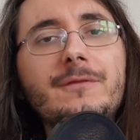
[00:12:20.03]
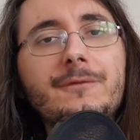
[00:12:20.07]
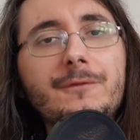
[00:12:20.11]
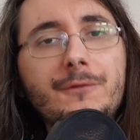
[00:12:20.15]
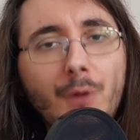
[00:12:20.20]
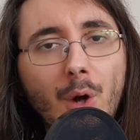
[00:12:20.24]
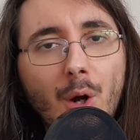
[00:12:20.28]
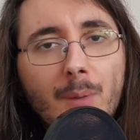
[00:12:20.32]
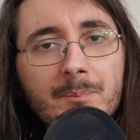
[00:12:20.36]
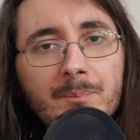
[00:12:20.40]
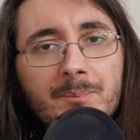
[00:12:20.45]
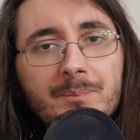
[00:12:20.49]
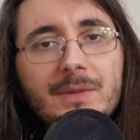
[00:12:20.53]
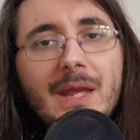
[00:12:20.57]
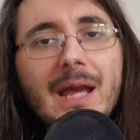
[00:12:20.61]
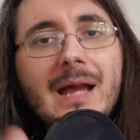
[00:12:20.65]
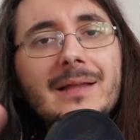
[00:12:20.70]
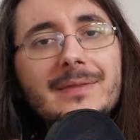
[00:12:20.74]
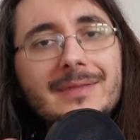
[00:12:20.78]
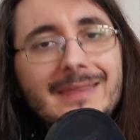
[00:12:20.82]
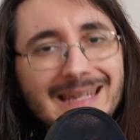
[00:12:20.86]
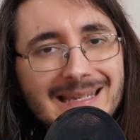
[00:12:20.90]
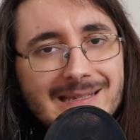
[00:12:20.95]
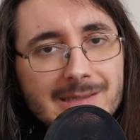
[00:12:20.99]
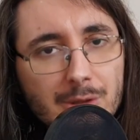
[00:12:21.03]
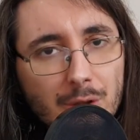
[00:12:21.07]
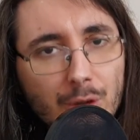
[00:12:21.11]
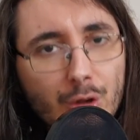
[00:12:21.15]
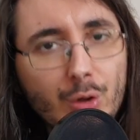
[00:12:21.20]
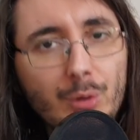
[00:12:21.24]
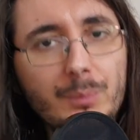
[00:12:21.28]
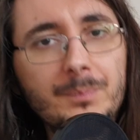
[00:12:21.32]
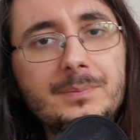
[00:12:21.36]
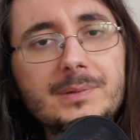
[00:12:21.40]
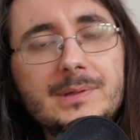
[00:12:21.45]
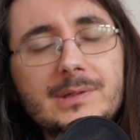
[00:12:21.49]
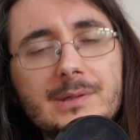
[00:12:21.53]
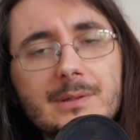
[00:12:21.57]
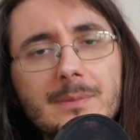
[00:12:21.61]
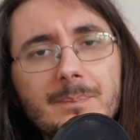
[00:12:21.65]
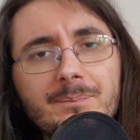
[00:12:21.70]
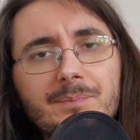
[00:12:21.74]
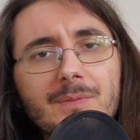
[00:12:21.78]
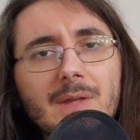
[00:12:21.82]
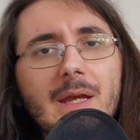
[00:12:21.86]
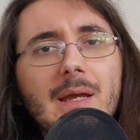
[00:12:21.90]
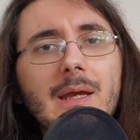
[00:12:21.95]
from these loops.